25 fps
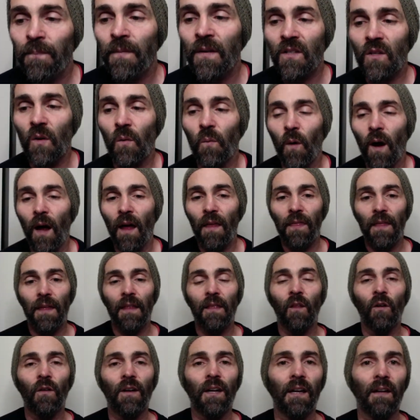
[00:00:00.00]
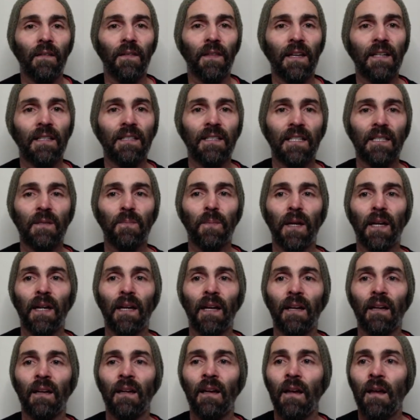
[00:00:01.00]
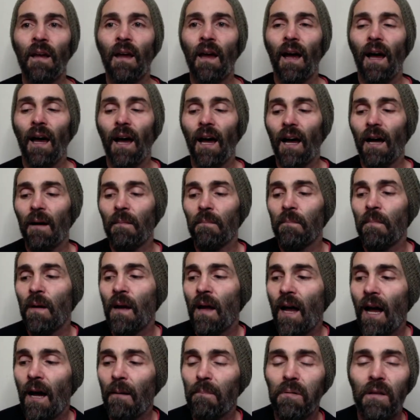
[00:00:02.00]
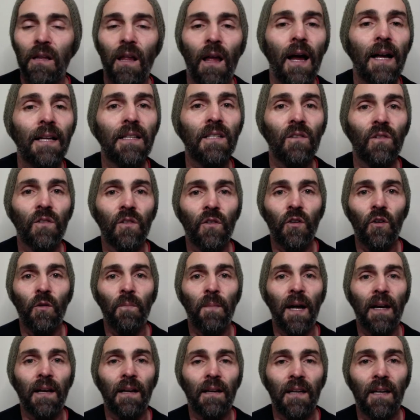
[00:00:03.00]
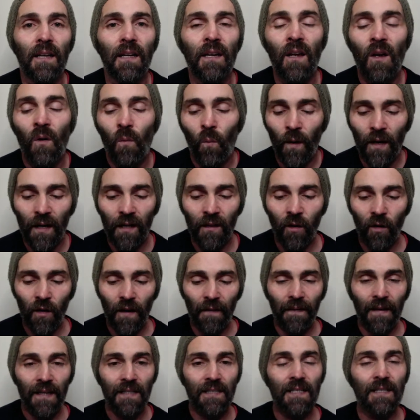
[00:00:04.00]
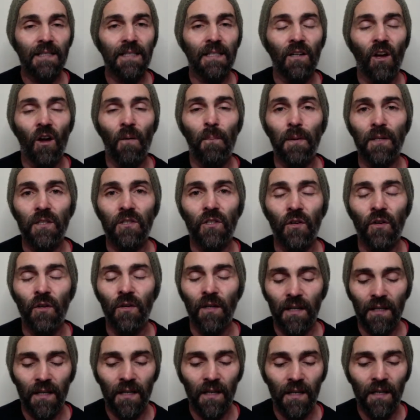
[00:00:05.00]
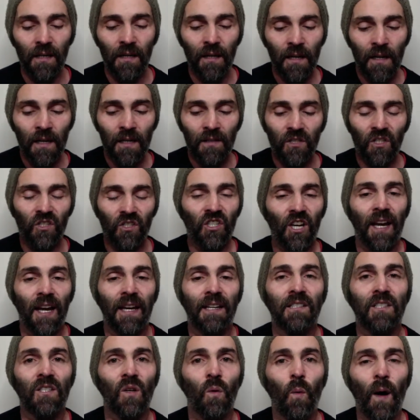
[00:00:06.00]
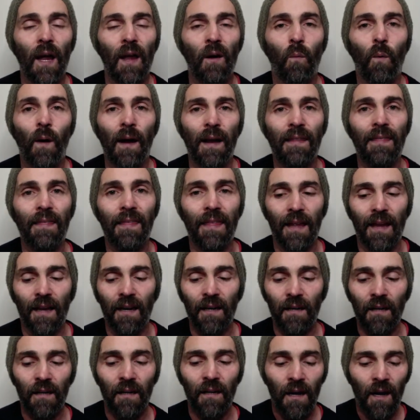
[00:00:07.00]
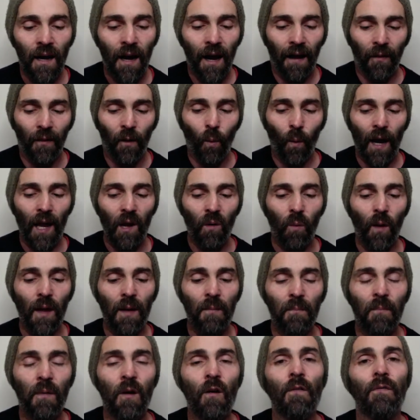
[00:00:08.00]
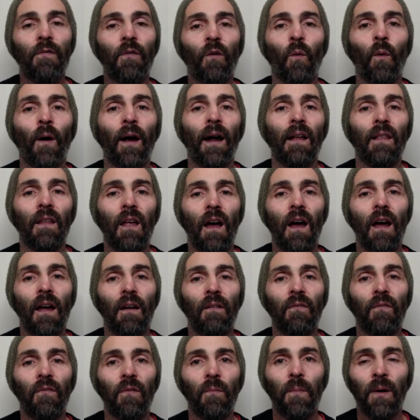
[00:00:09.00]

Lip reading: So rather than looking at this as being a plight on humanity, we can look at this as an opportunity to change the way we think and the way we move through our life.